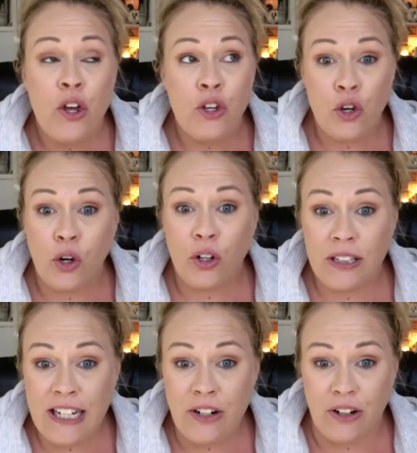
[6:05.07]
You're a
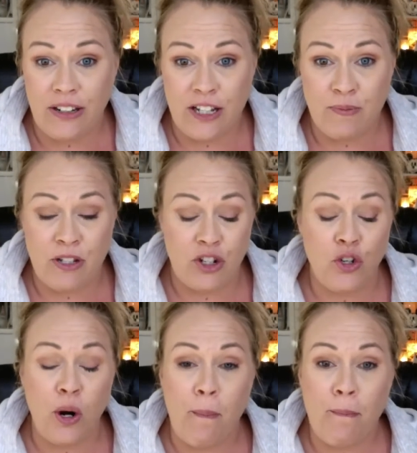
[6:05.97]
leader in this position,
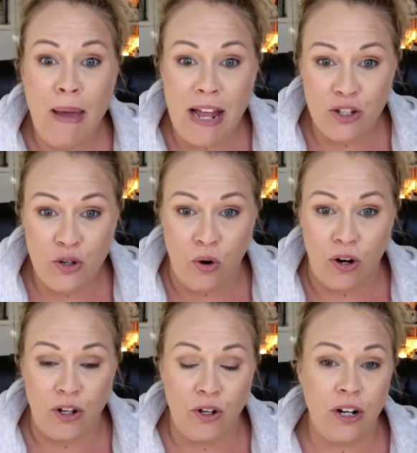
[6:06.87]
you're a
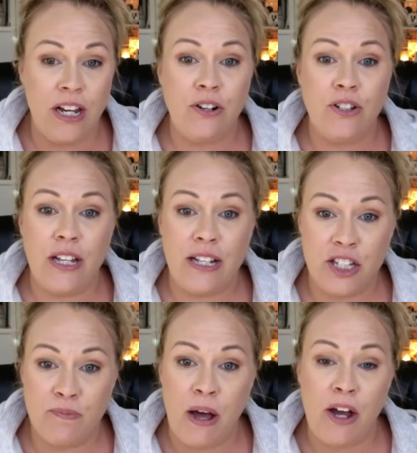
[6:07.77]
mentor. You're here to
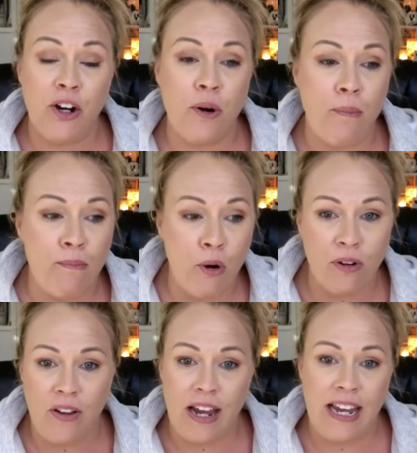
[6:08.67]
inspire,
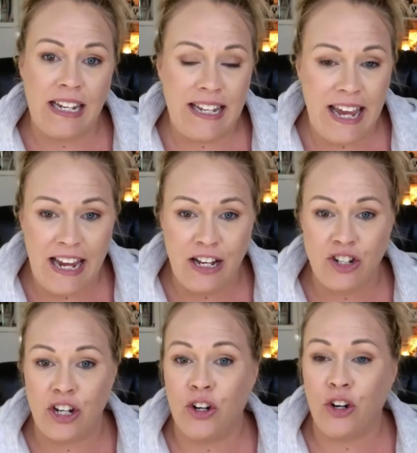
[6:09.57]
motivate, engage,
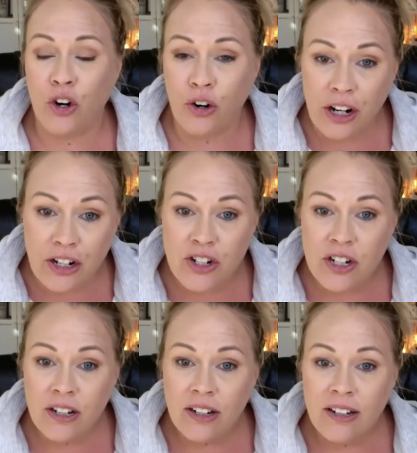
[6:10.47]
encourage,
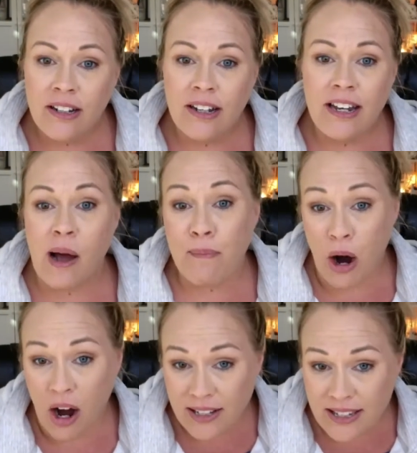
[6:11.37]
not
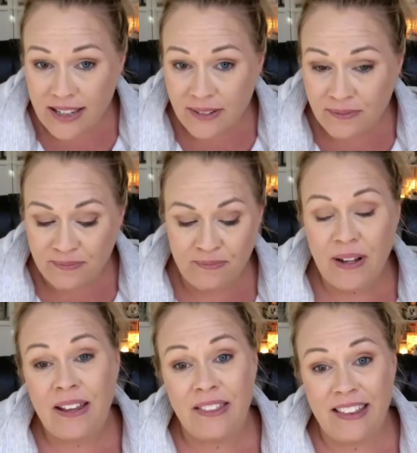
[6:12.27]
boss.
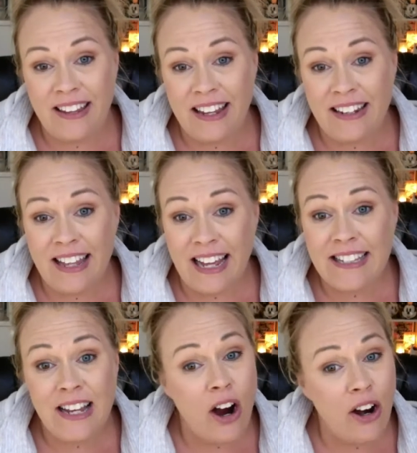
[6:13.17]
And and
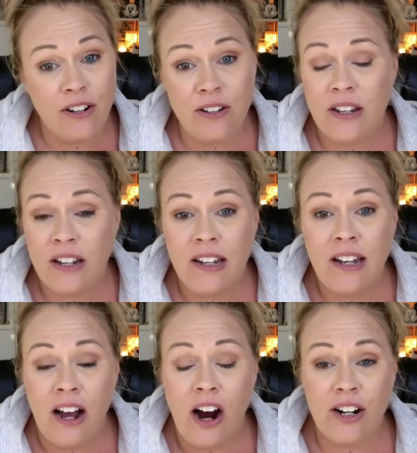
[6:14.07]
that's a hard
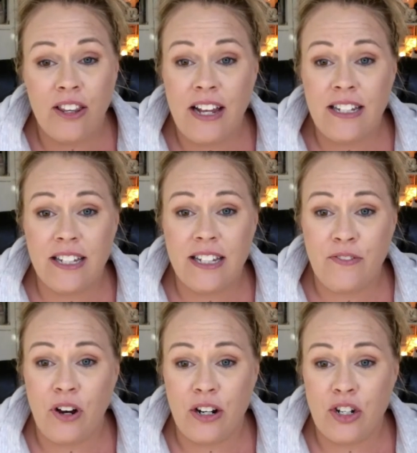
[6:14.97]
hard thing to
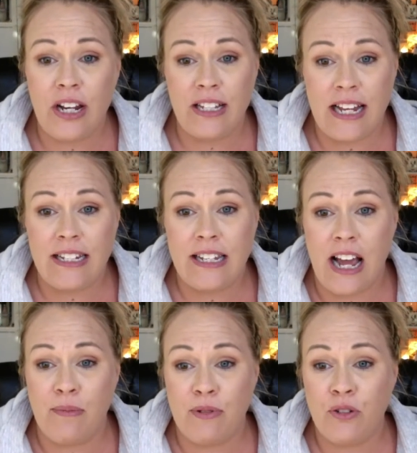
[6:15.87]
differentiate at
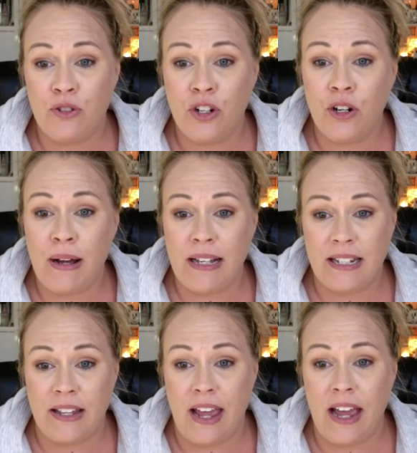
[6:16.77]
times. So do your
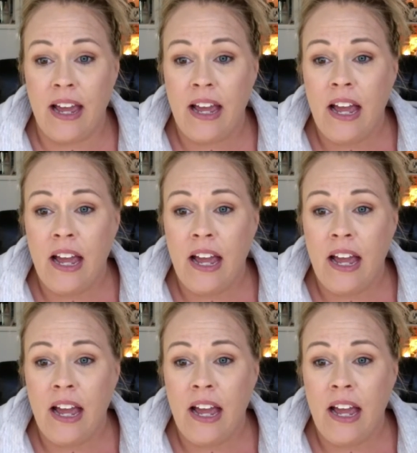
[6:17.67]
best on that.